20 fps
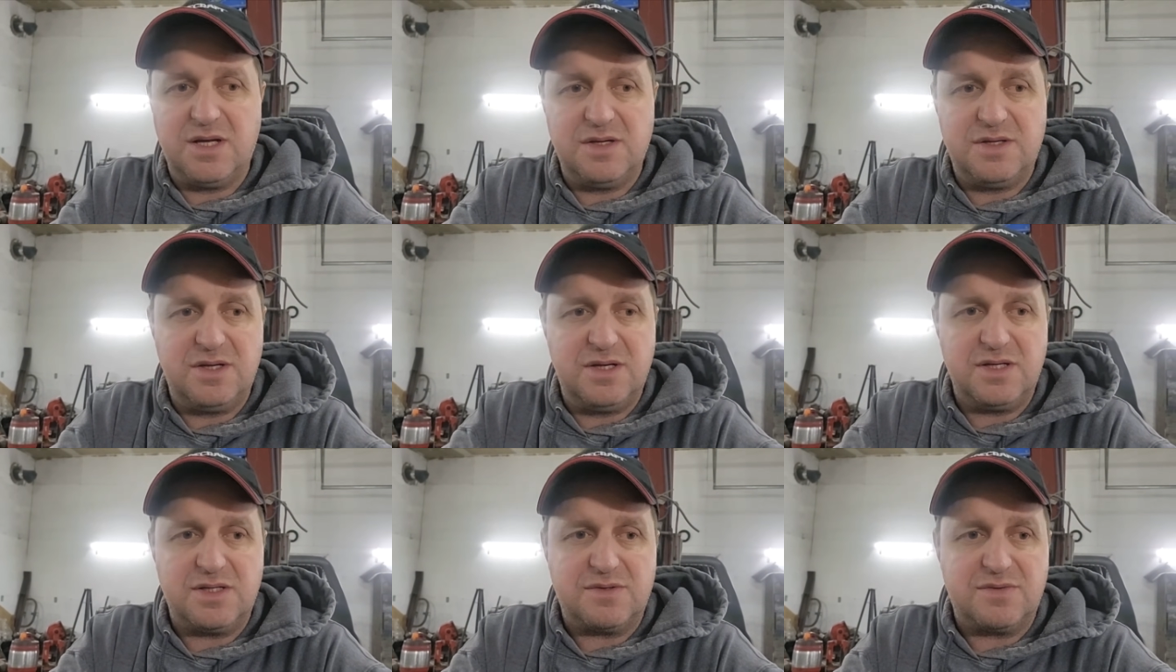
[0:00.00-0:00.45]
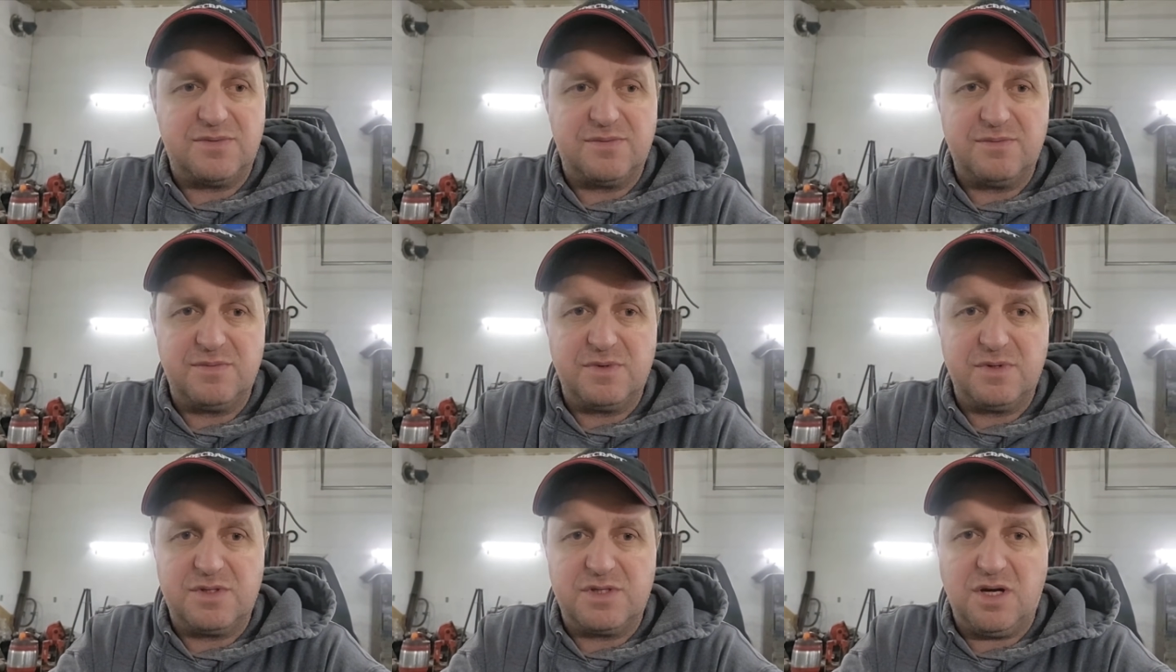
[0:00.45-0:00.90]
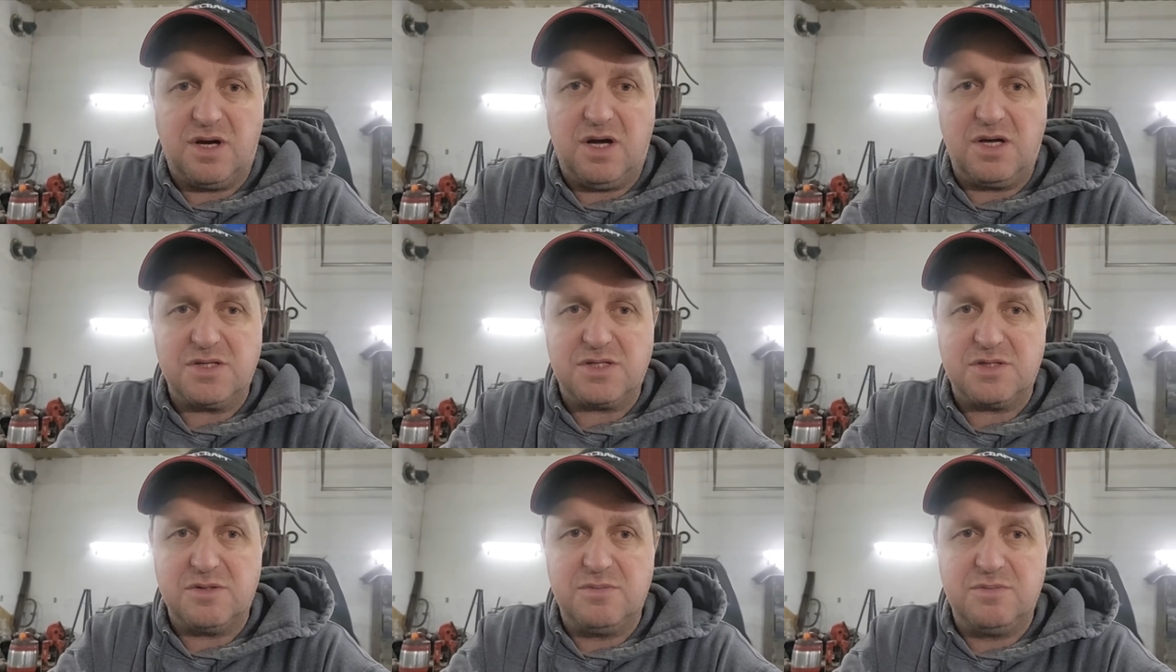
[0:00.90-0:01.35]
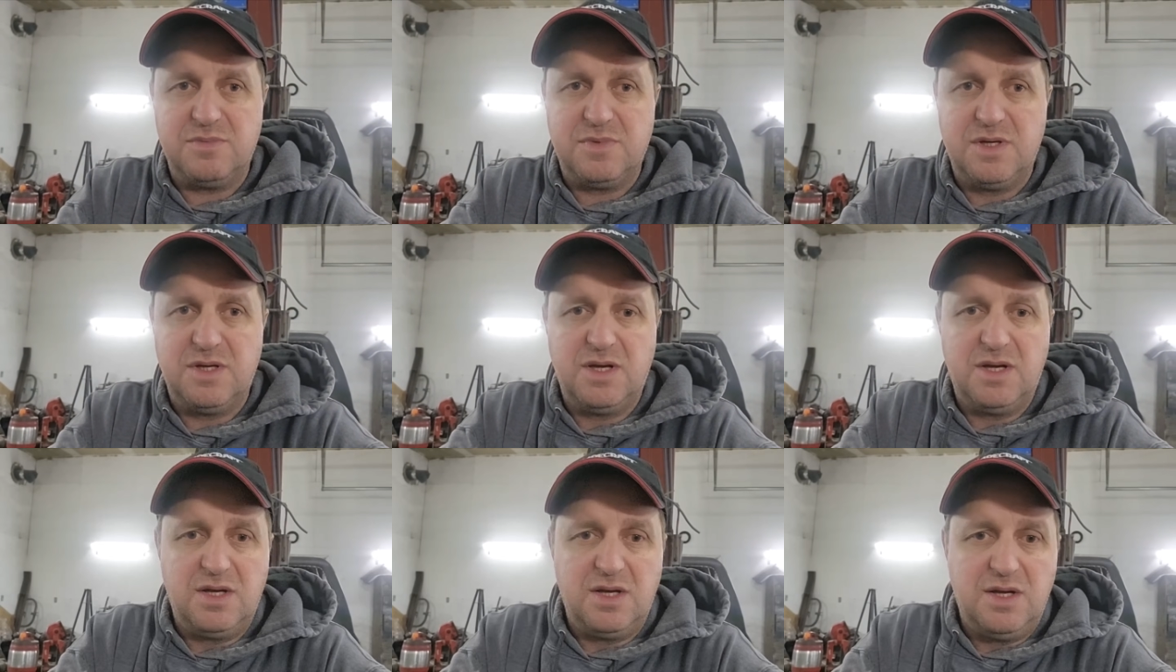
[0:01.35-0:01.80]
It's awesome.
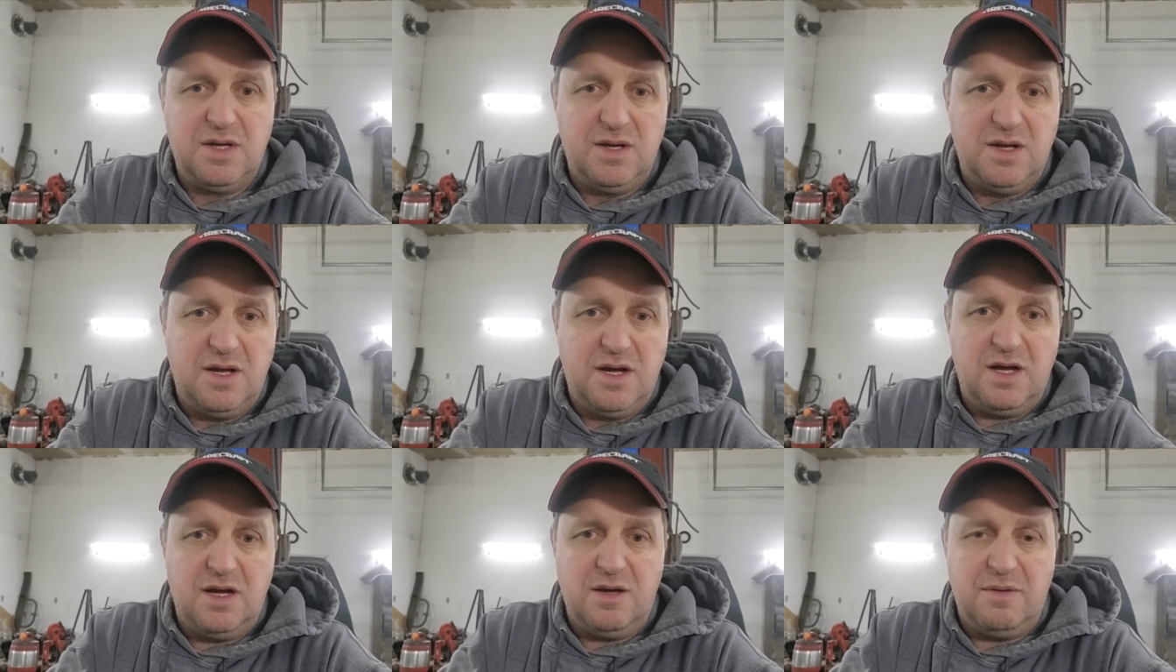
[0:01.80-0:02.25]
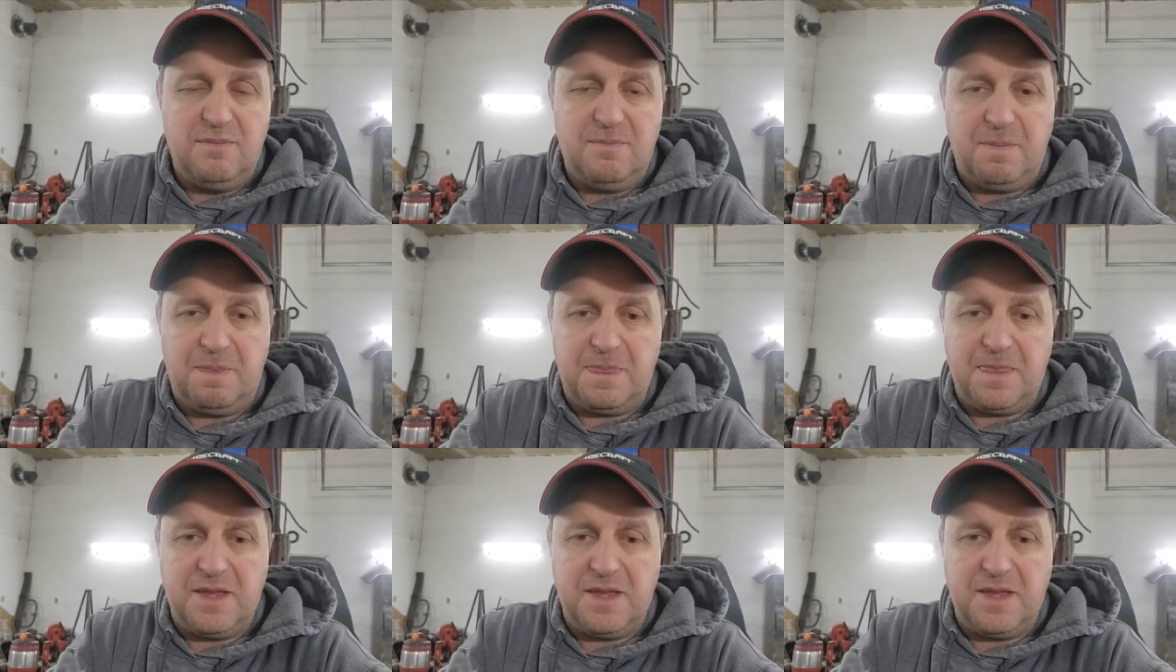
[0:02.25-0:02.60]
I